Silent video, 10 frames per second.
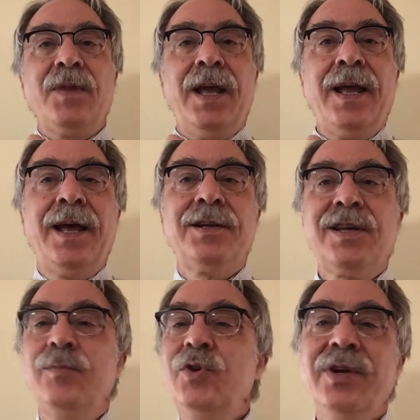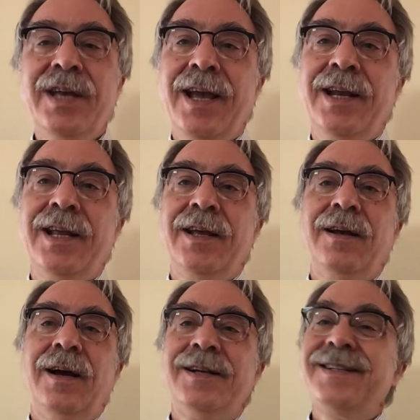and
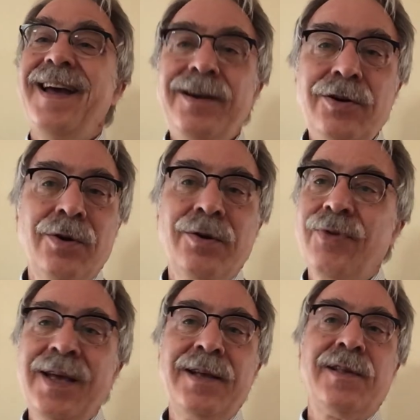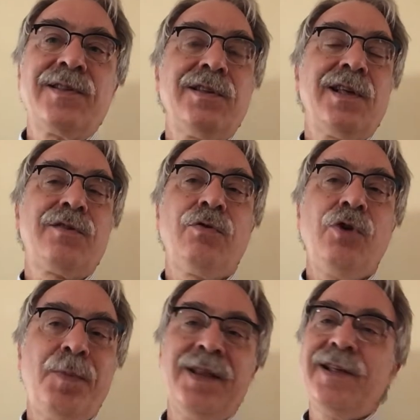communicating uh, tender things to this
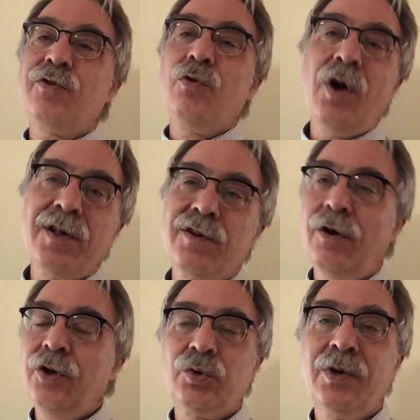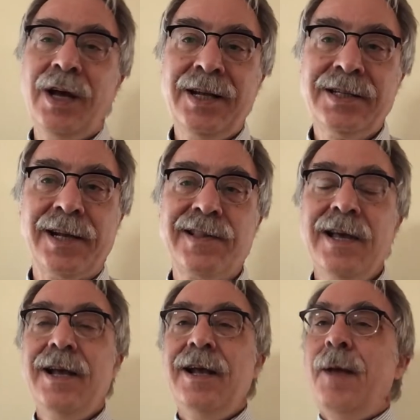group in these cross-cultural contexts.
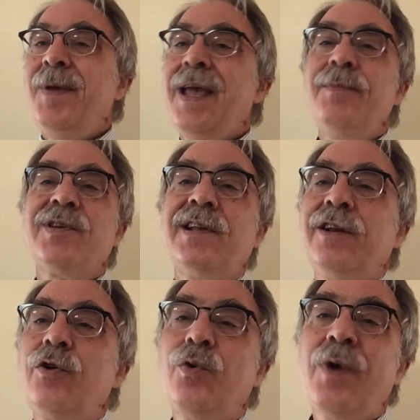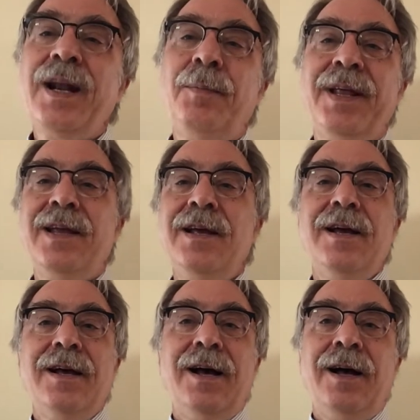It became just an incredibly
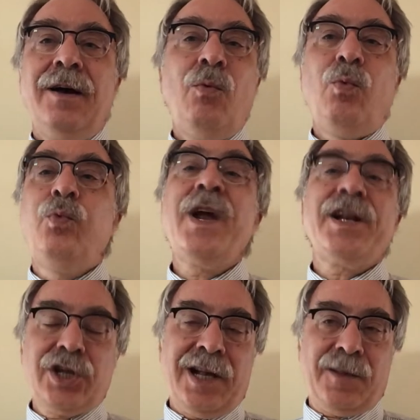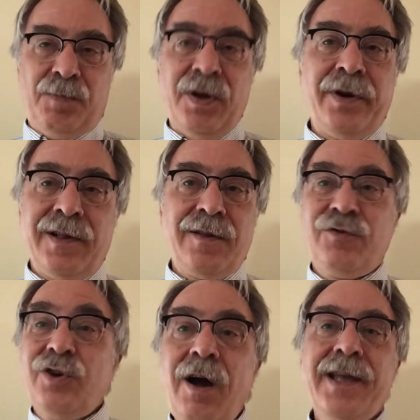uh, rich experience of
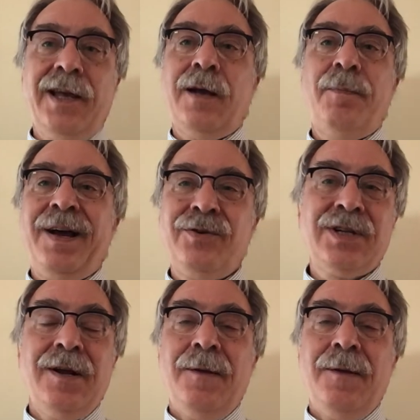talking about